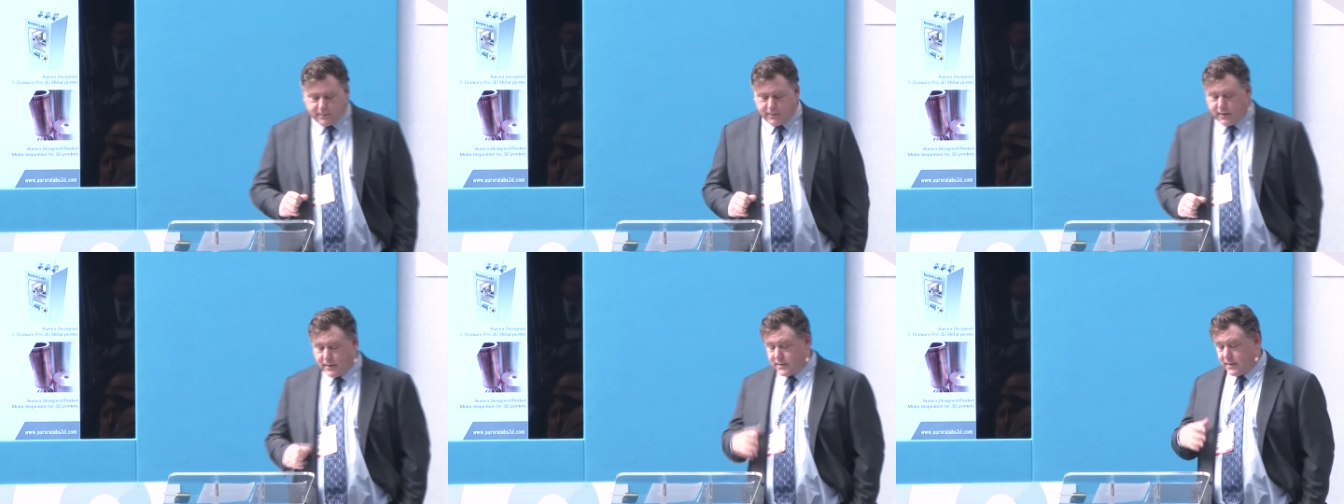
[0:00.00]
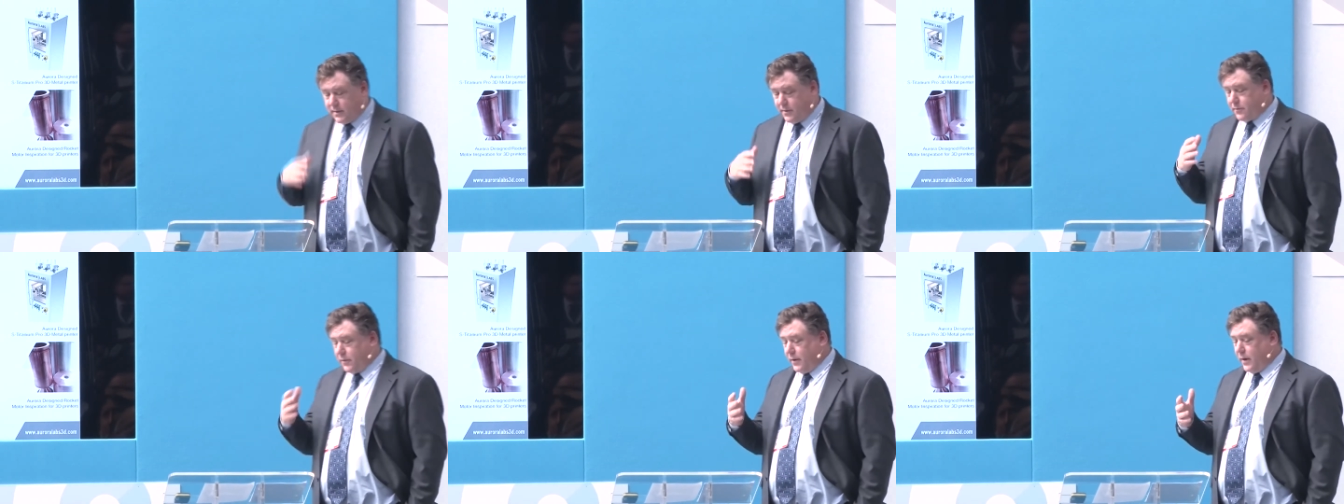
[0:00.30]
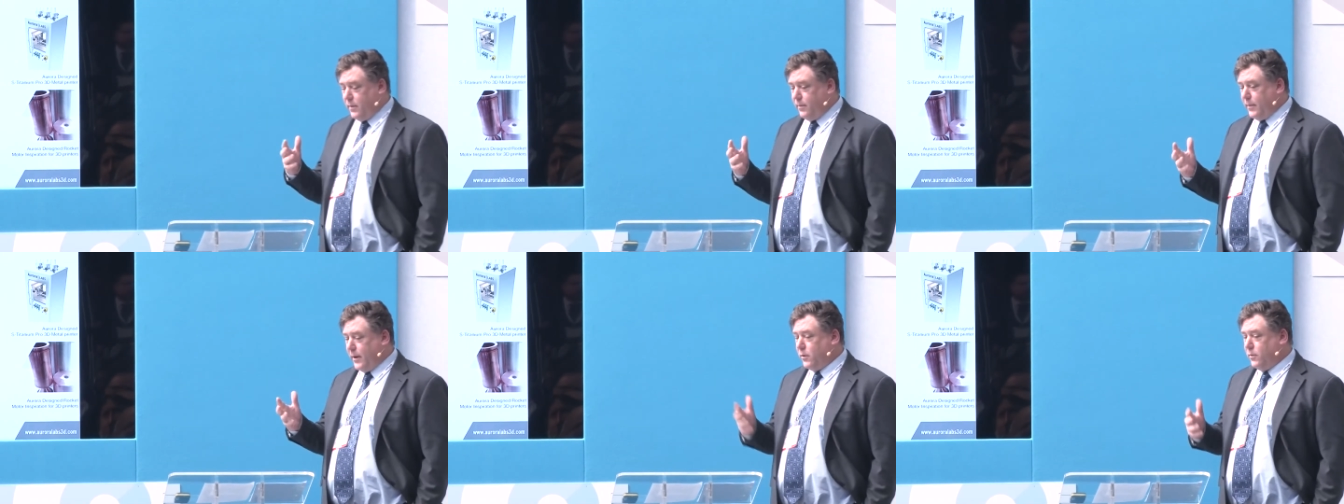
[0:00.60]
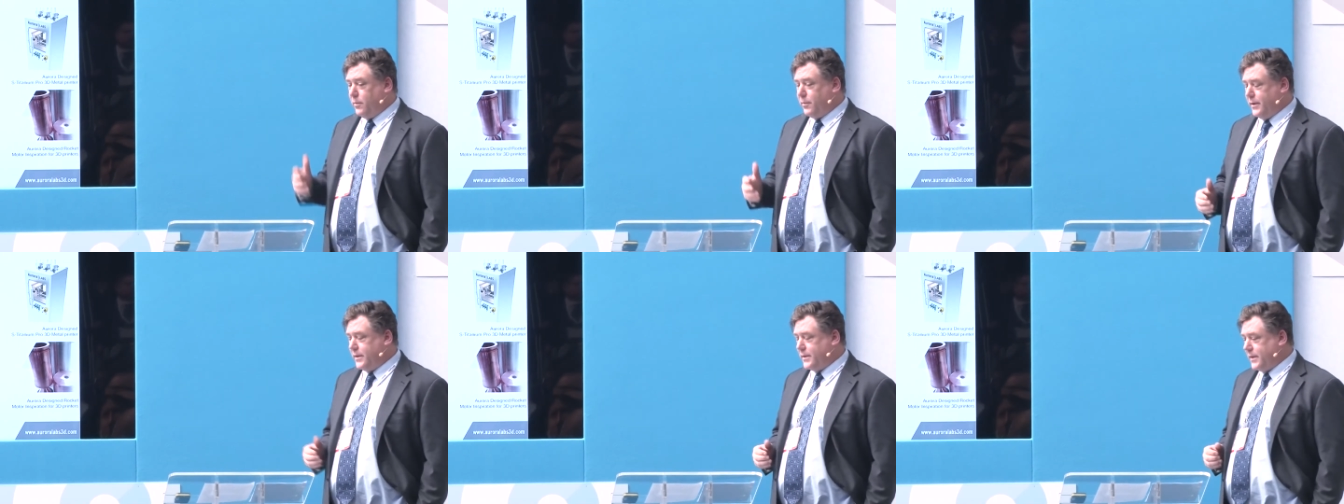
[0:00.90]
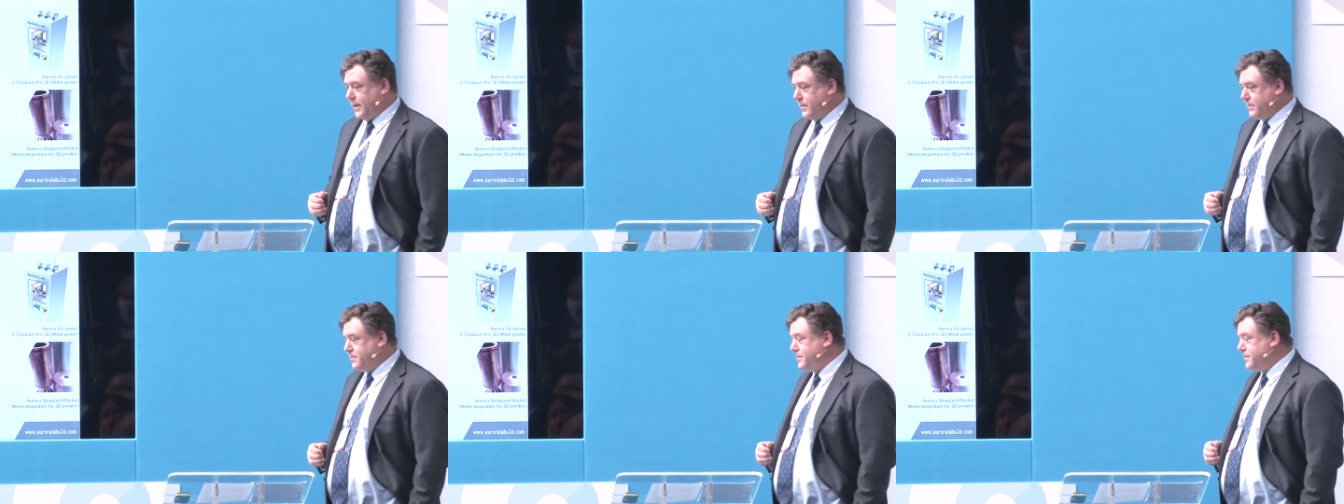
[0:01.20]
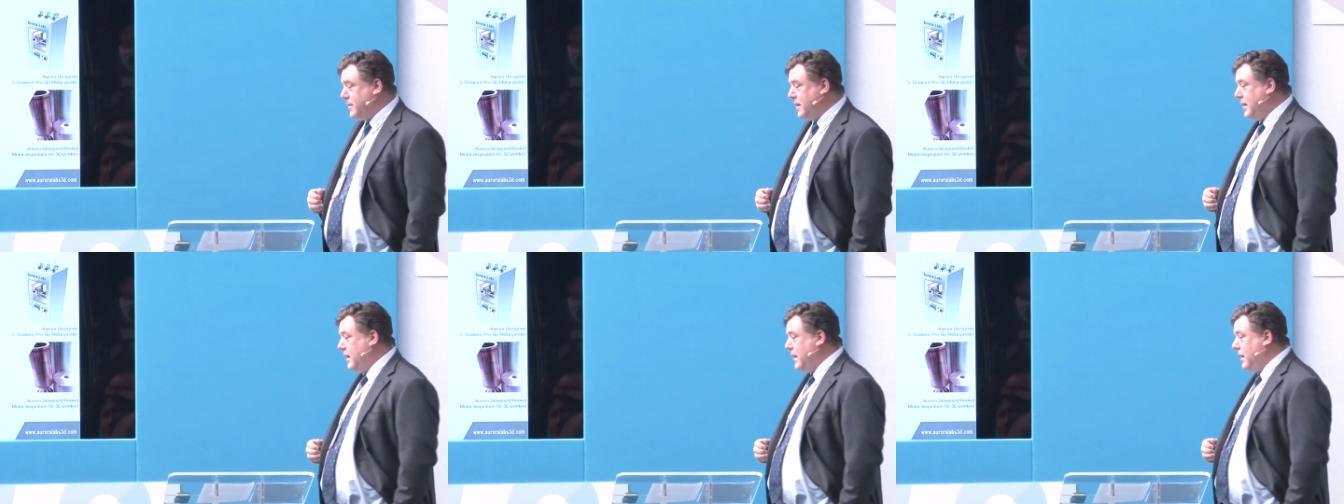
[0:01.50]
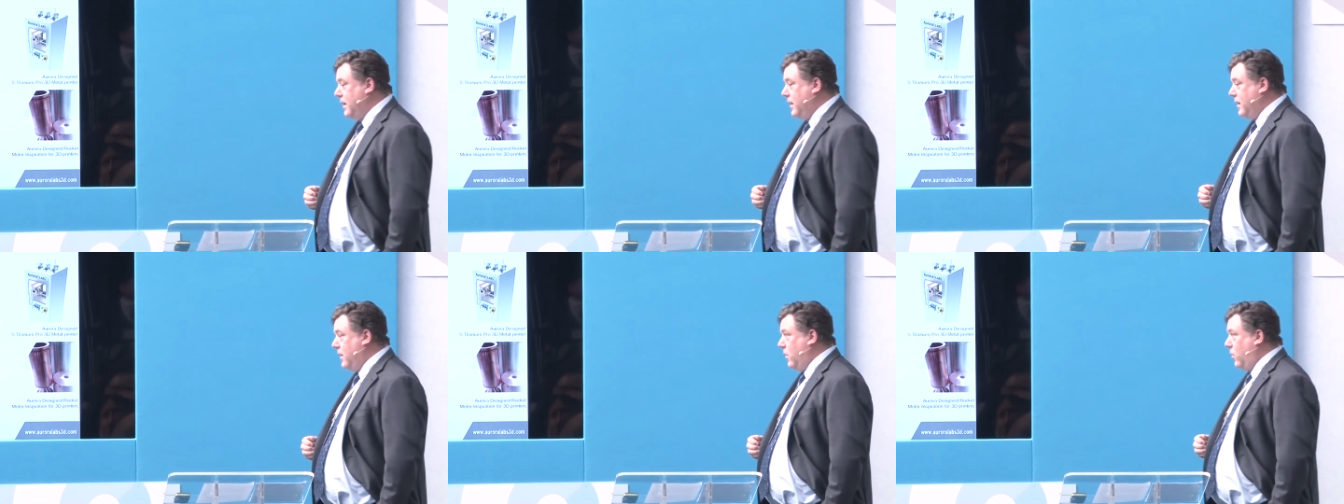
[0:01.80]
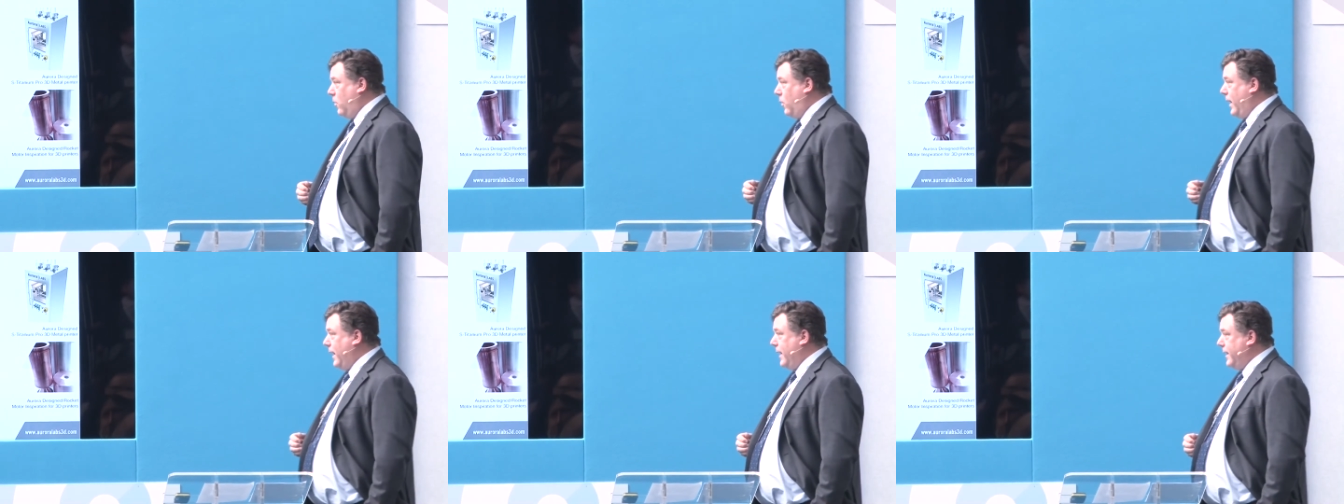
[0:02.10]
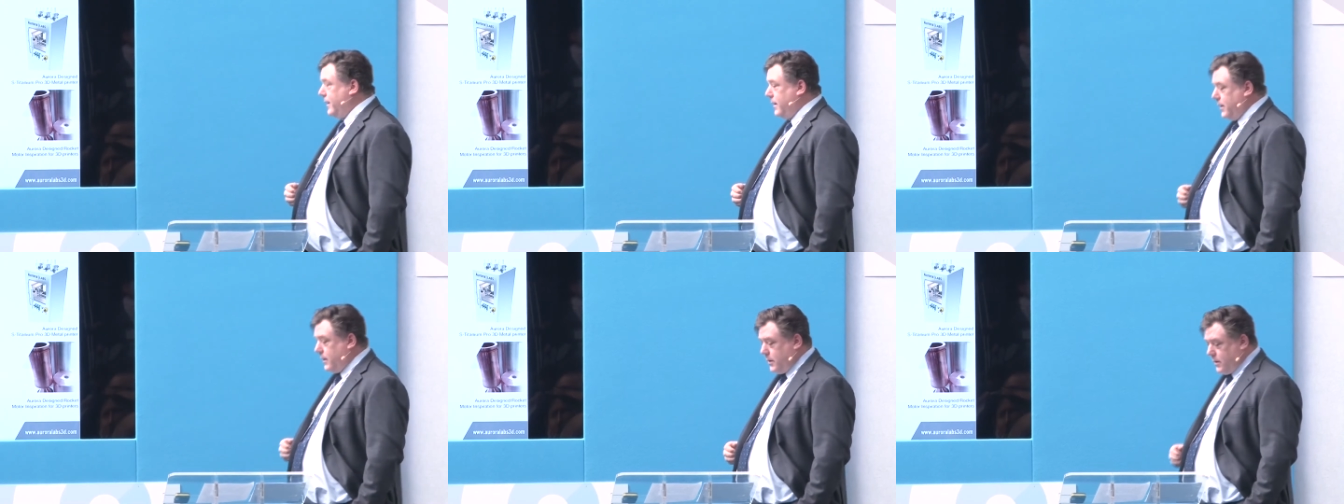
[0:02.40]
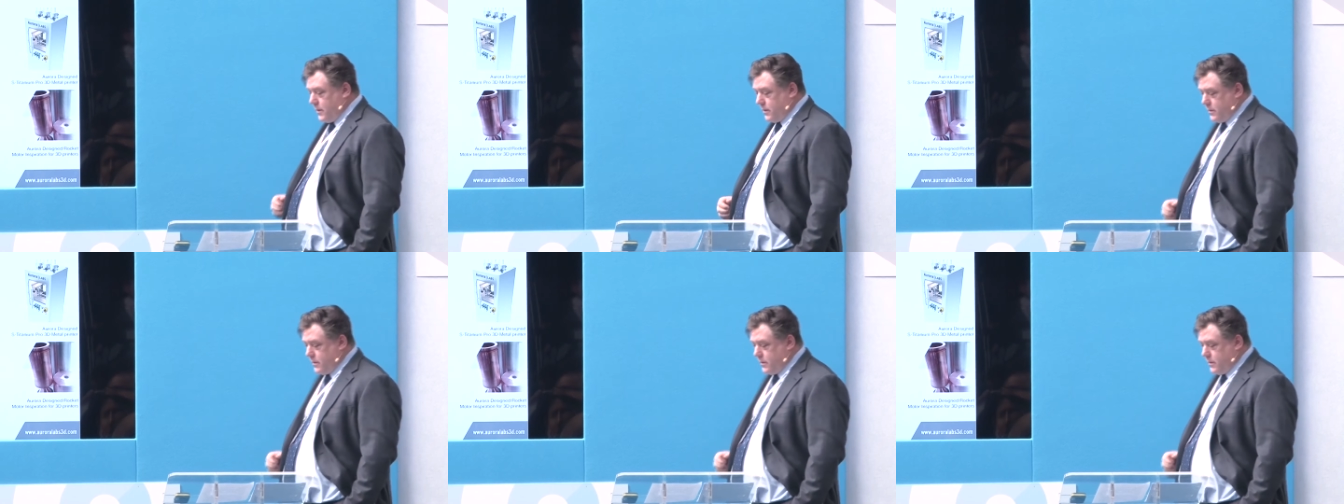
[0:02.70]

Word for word: as in 3D metal printing. One,